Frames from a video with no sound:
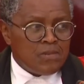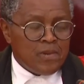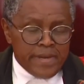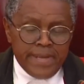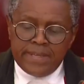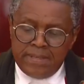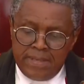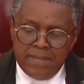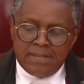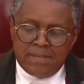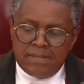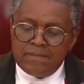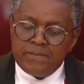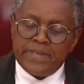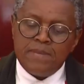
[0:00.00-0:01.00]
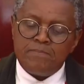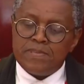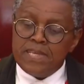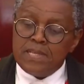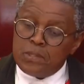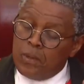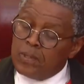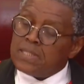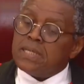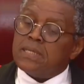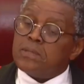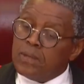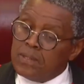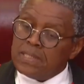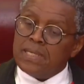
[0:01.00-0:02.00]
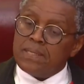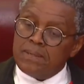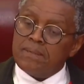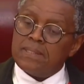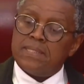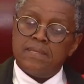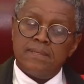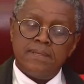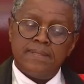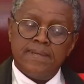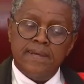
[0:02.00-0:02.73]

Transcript: That's correct, yes. We keep saying doctor, doctor, doctor.